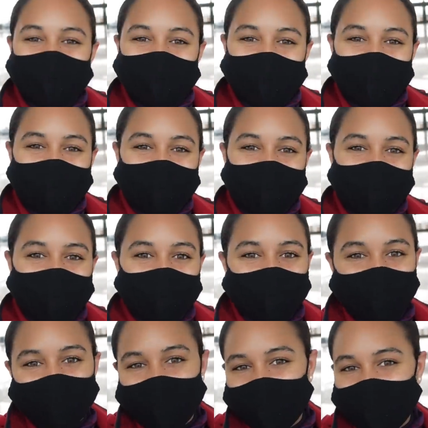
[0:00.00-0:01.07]
Chanel here.
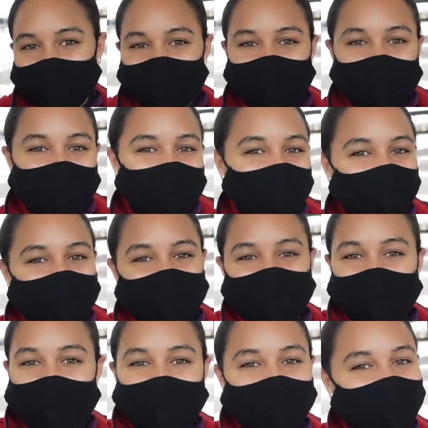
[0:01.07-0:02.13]
Welcome to
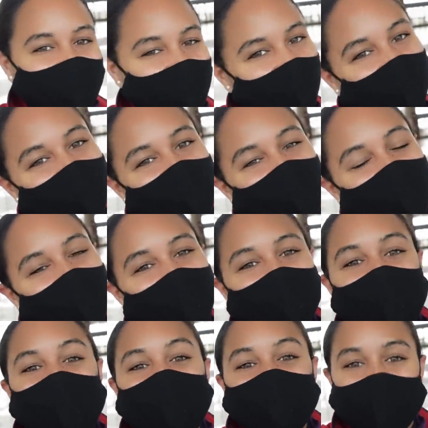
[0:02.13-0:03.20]
my channel. I
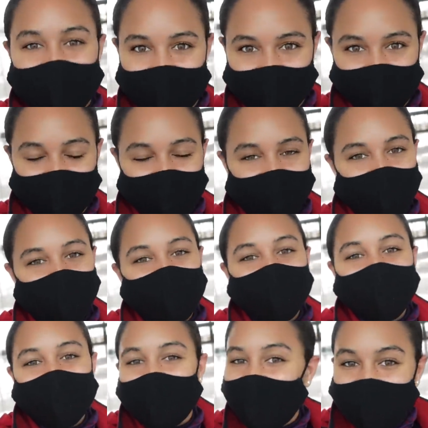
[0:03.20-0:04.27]
am back with a
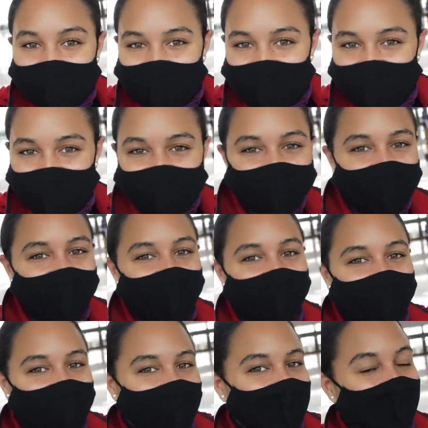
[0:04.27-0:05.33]
flight attendant
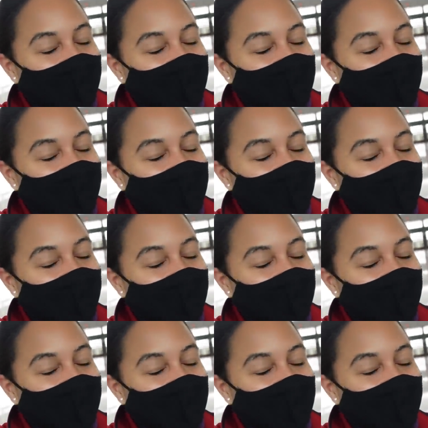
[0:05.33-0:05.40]
vlog.